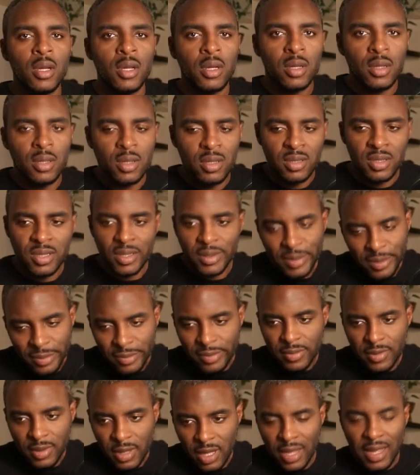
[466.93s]
So
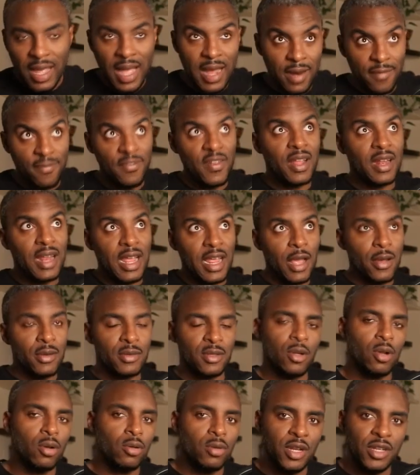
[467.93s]
it kind of felt like I was an
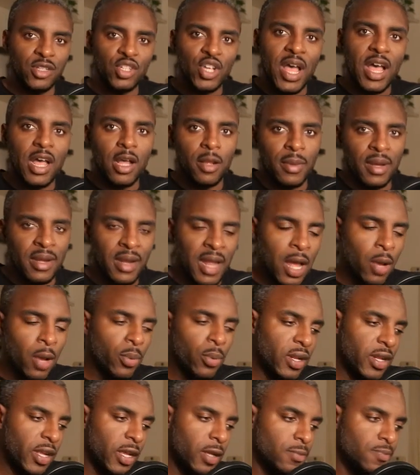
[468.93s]
only child, but not
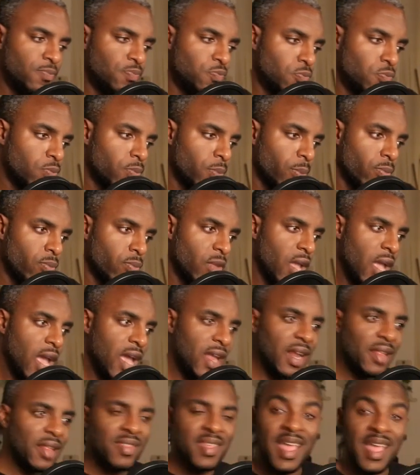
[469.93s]
really. And
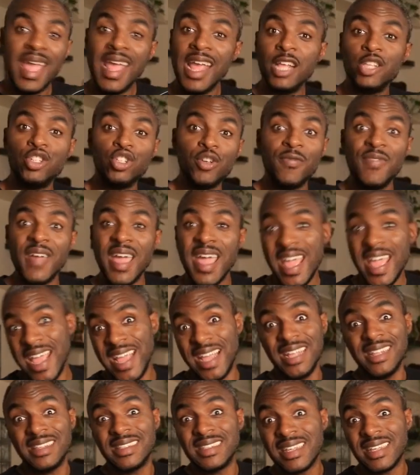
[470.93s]
at the age of
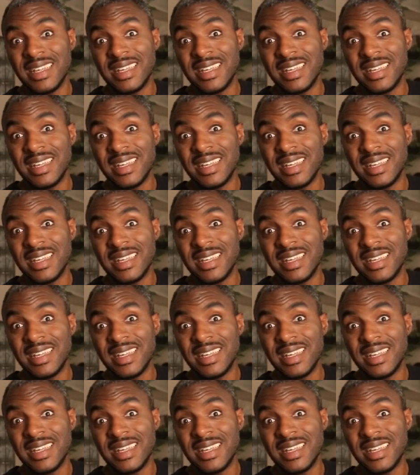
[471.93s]
8,